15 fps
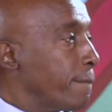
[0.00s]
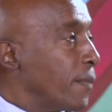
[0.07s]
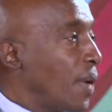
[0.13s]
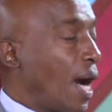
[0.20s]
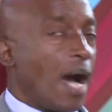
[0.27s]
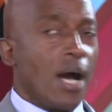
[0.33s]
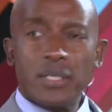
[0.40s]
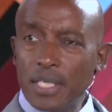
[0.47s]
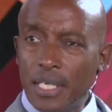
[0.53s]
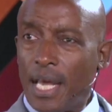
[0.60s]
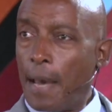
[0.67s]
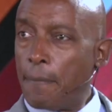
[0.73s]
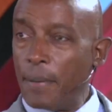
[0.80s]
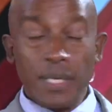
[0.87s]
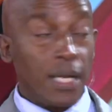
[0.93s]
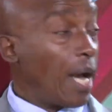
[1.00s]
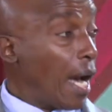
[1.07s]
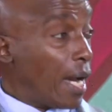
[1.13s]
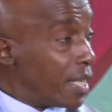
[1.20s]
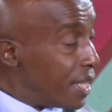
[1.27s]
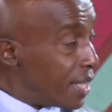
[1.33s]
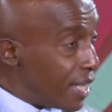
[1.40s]
How did it happen? How
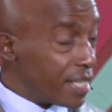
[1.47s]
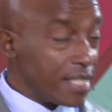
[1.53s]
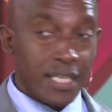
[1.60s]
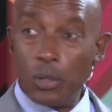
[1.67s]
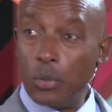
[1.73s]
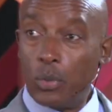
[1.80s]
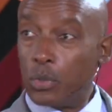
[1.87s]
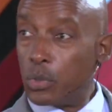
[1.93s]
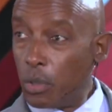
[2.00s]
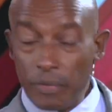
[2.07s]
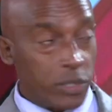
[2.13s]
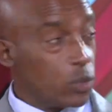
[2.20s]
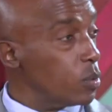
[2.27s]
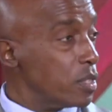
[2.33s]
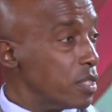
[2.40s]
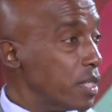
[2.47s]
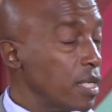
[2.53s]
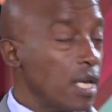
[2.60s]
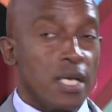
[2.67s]
did it get here? Who drove it? Who's it?